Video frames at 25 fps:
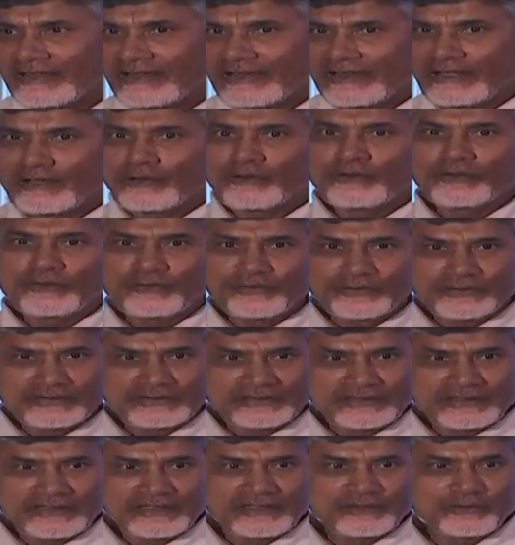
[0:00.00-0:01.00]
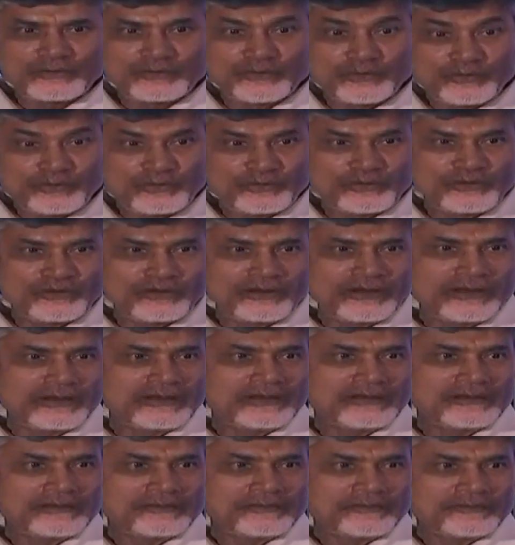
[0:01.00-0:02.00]
Now if you see
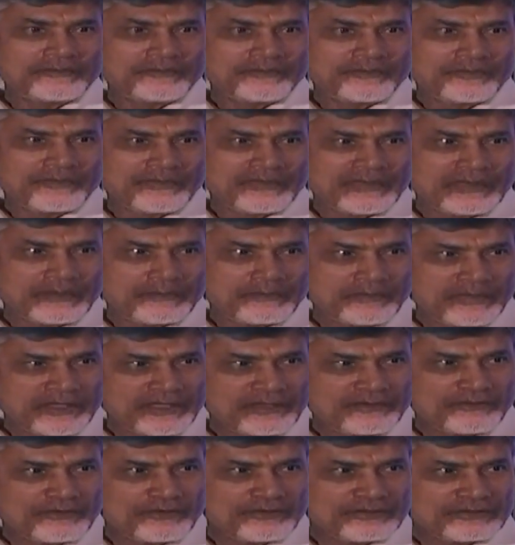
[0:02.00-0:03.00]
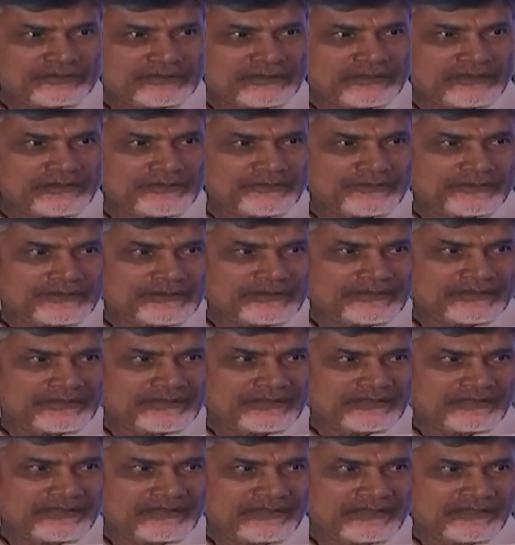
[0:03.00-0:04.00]
Google, Microsoft,
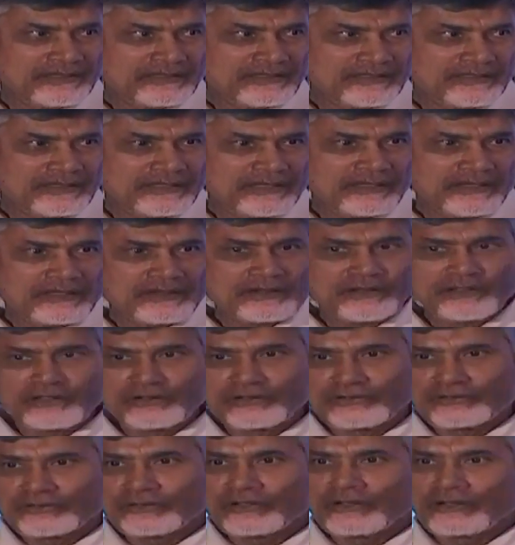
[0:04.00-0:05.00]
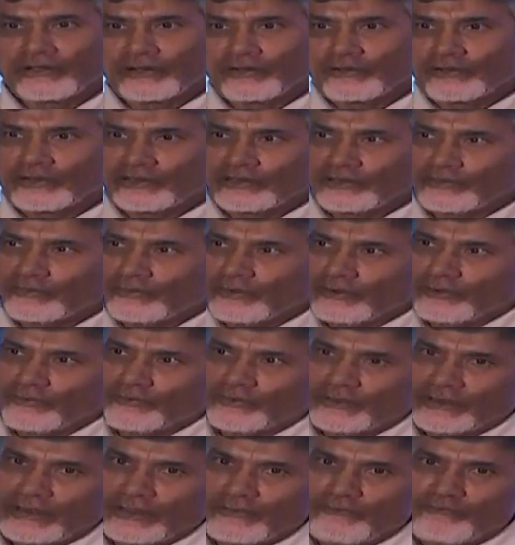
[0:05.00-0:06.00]
and also all over the world
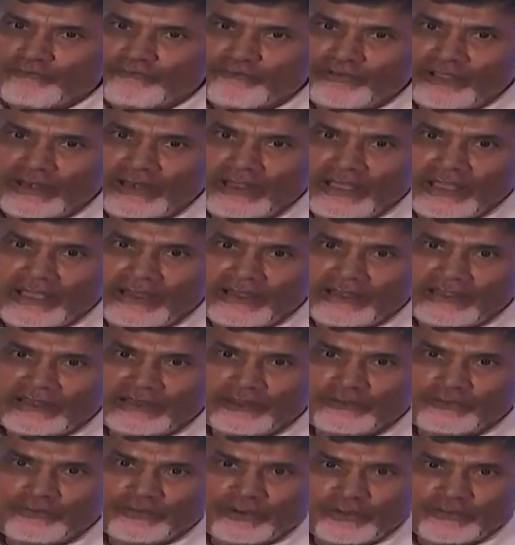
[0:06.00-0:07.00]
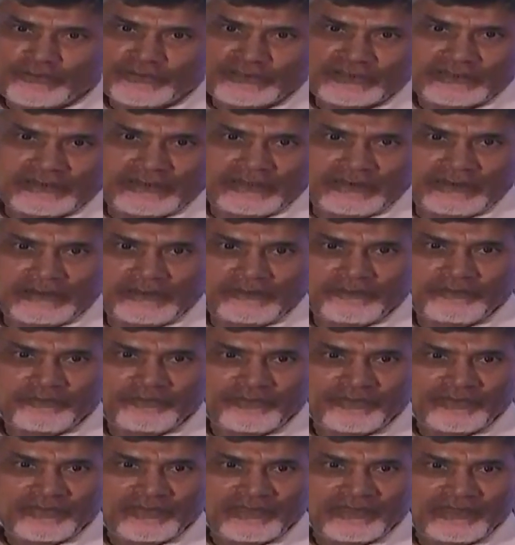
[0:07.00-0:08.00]
for every IT professional,
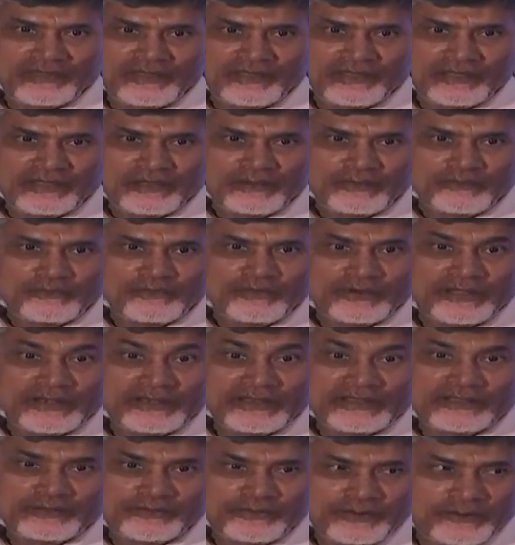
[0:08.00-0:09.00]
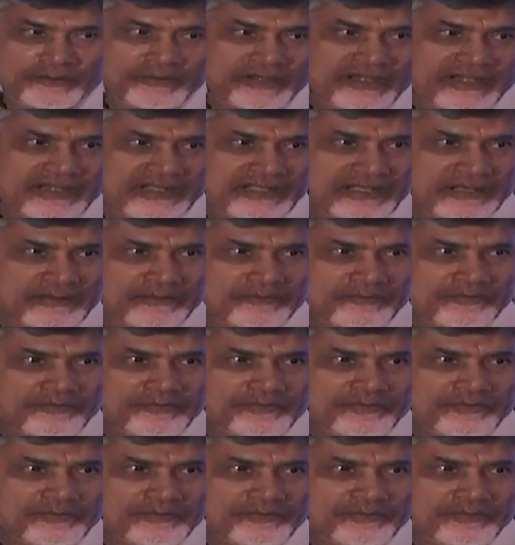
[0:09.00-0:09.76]
one is from India.